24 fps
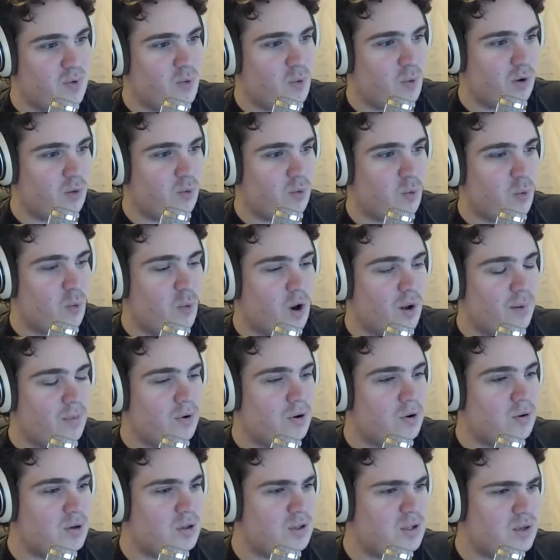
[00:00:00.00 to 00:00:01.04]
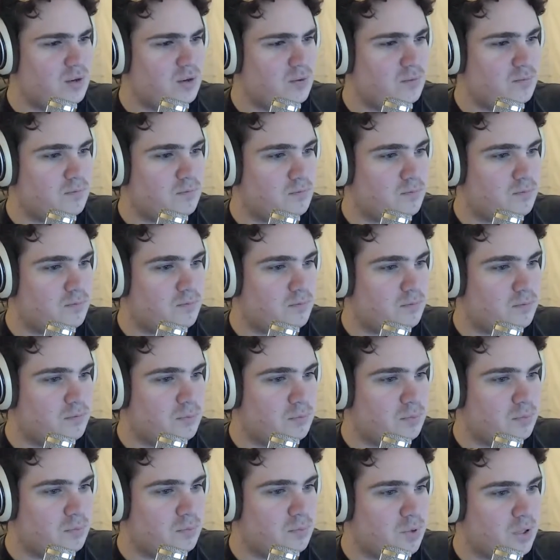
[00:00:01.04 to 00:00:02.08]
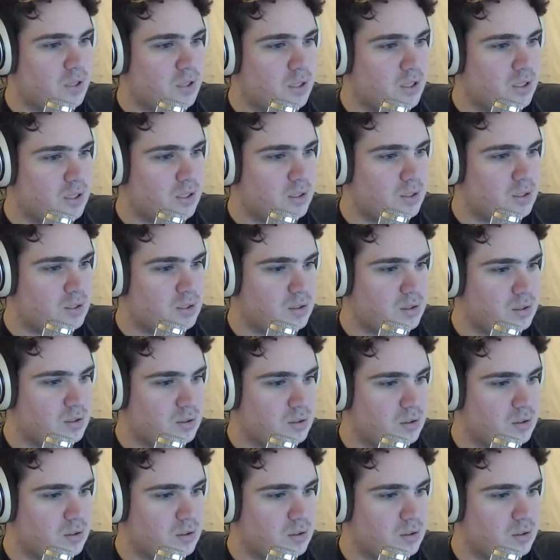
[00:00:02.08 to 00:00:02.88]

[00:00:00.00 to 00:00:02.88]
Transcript: won one. Who did they beat?